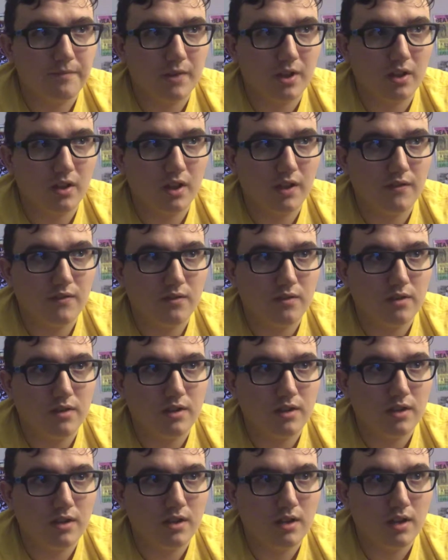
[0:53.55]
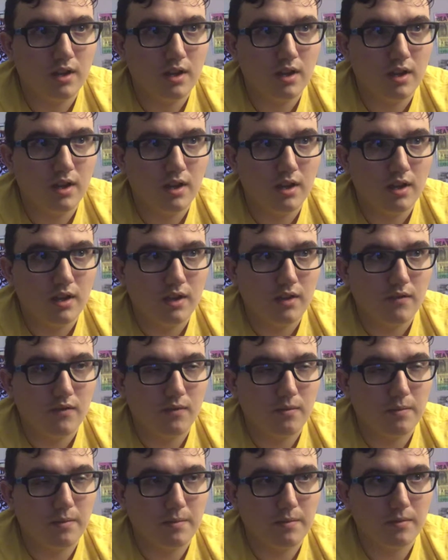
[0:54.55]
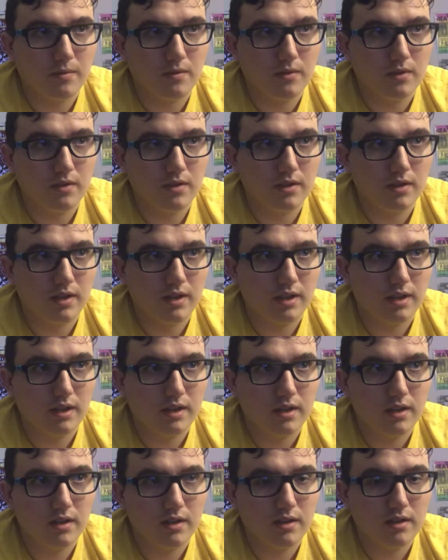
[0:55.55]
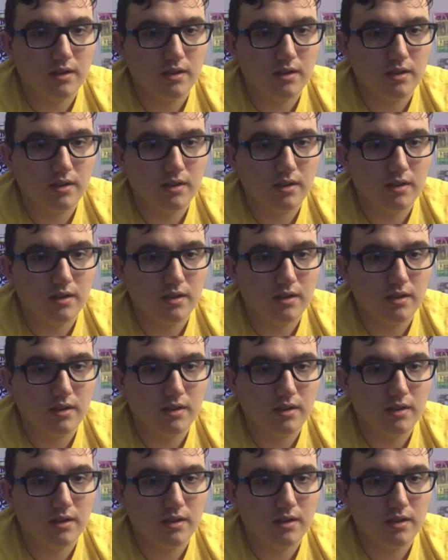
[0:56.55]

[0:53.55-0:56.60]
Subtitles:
11 for people in, like,